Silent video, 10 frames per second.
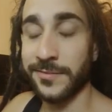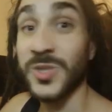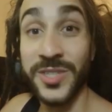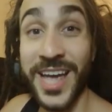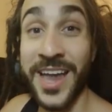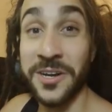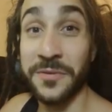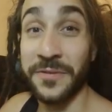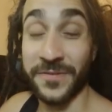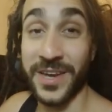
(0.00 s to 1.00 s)
Till the end
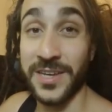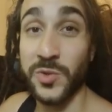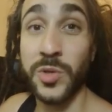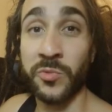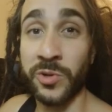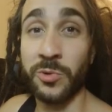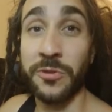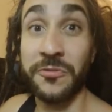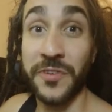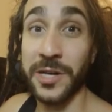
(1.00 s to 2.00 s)
of the phase, you can
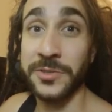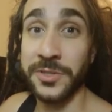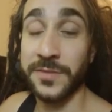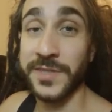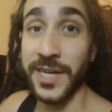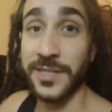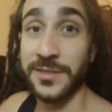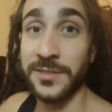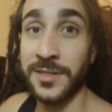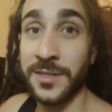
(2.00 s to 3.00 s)
reroll failed nerve
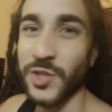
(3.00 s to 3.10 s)
tests.